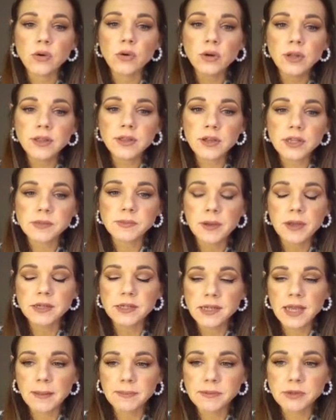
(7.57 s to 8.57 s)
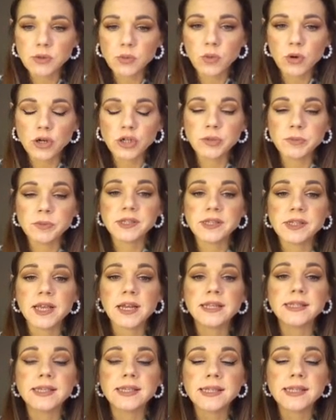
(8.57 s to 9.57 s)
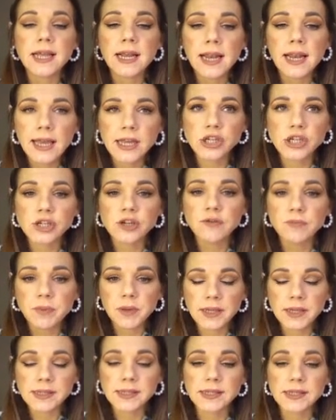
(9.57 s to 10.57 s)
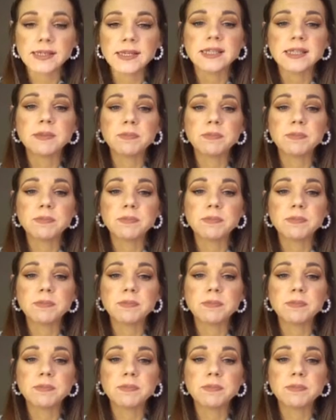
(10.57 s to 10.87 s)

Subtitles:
the whole ethos behind the capsule wardrobe is that it's this collection of pieces.